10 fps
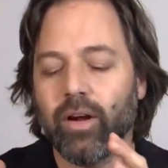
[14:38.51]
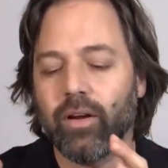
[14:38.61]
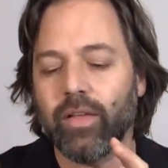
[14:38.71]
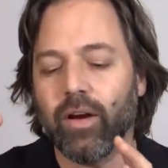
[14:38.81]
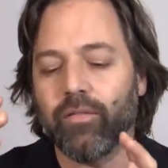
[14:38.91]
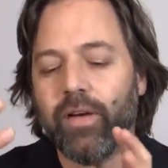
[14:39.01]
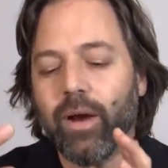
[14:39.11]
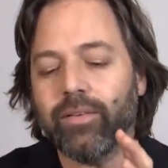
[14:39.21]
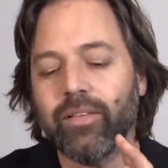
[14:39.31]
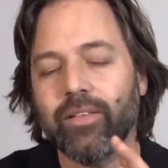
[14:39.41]
They're
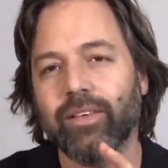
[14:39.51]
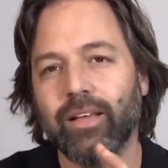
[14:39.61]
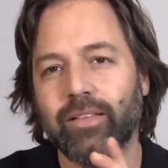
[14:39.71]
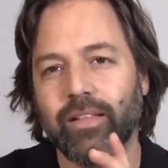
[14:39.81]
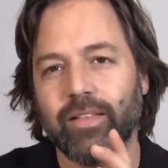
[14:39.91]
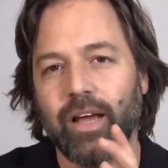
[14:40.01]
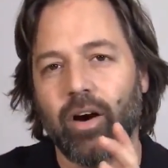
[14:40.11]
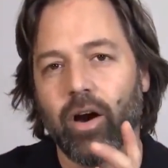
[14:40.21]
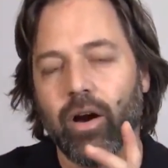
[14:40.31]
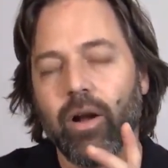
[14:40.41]
fairies in the sense that they
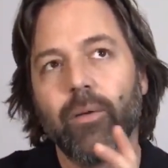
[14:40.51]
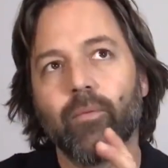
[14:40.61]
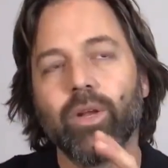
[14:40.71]
are